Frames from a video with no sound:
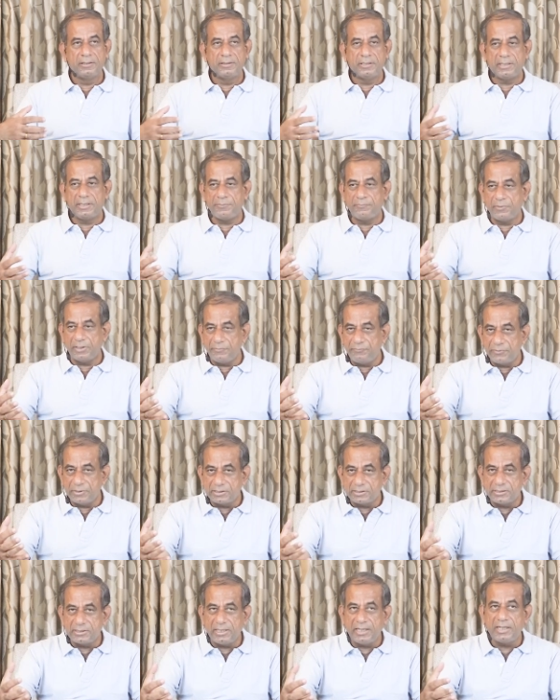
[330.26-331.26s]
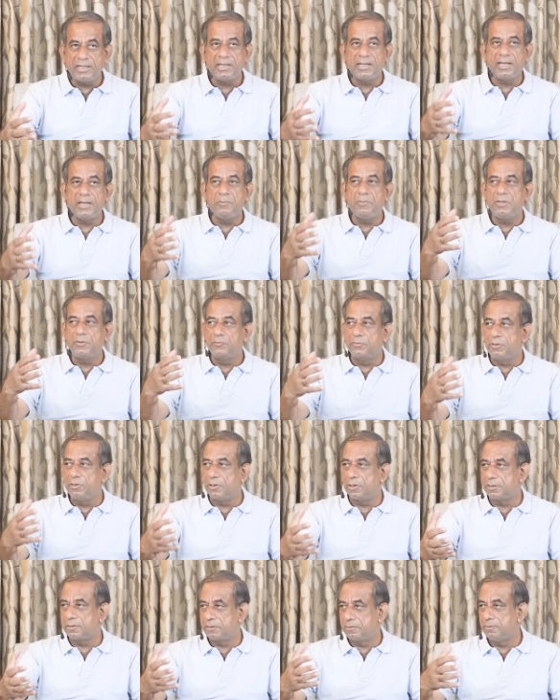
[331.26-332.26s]
that even if a snake came, he would
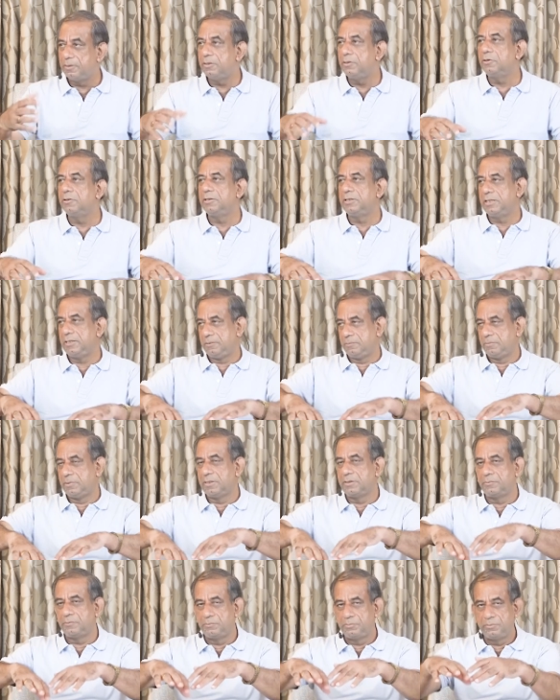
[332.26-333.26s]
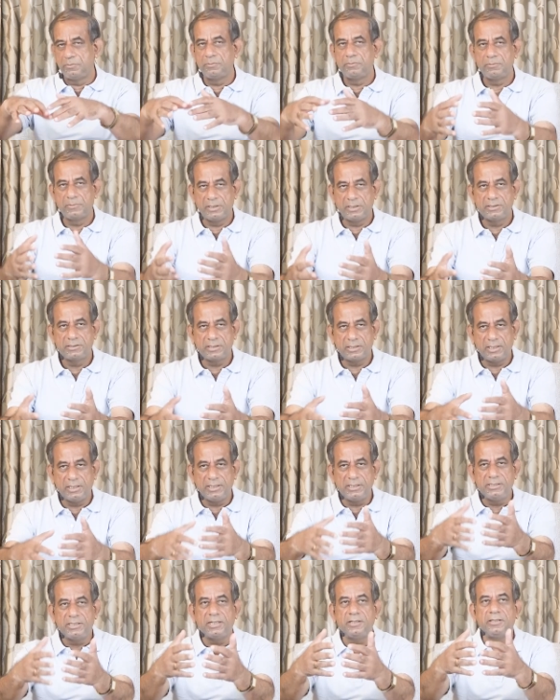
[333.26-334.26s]
not, you know, the, the it's a
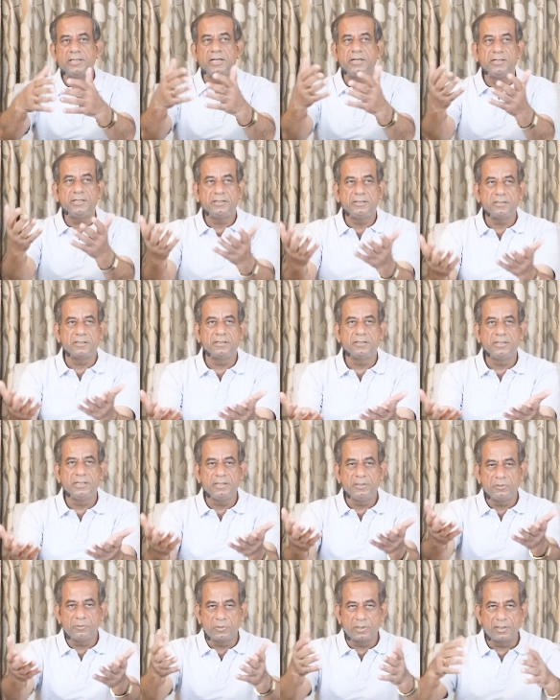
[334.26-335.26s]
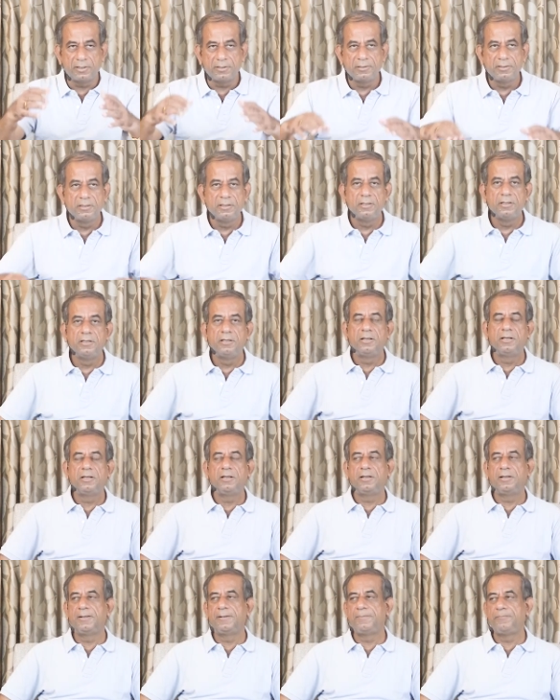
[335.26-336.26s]
legend that it turned into a,
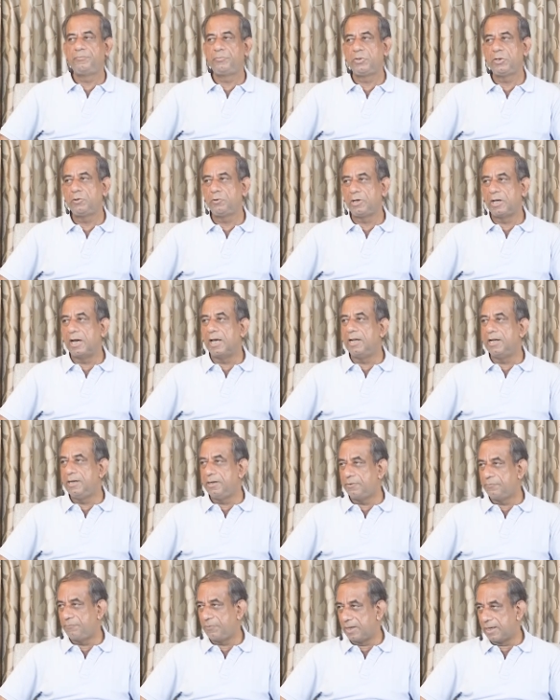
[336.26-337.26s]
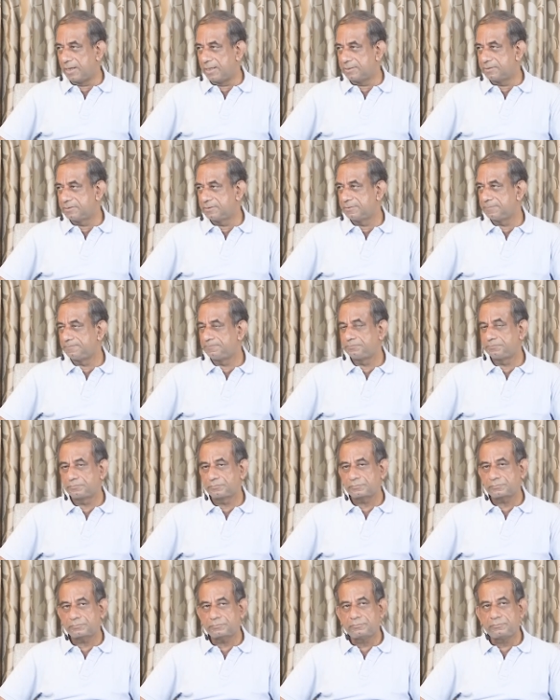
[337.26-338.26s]
um, you know, garland of flowers.
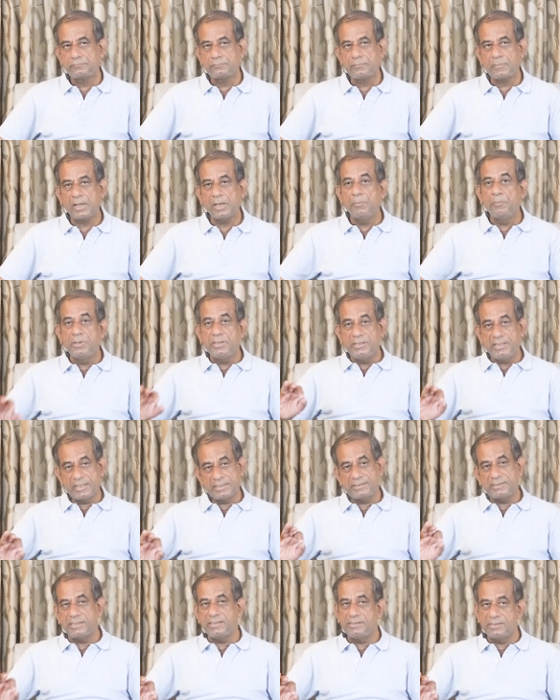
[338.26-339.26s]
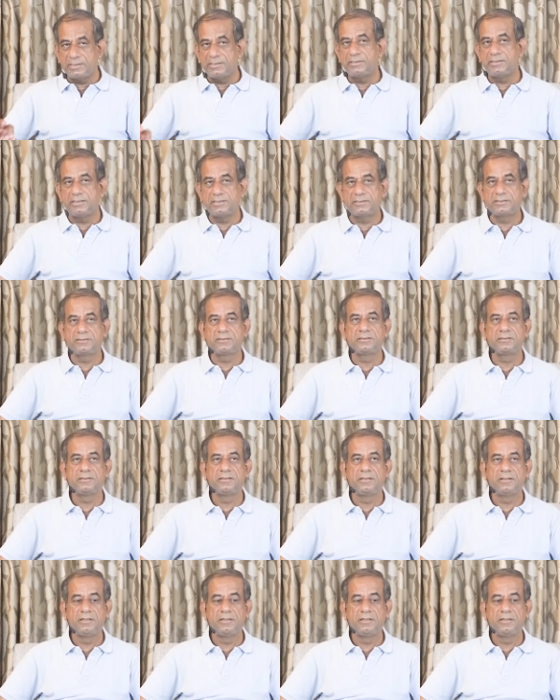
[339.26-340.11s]
But the essence is this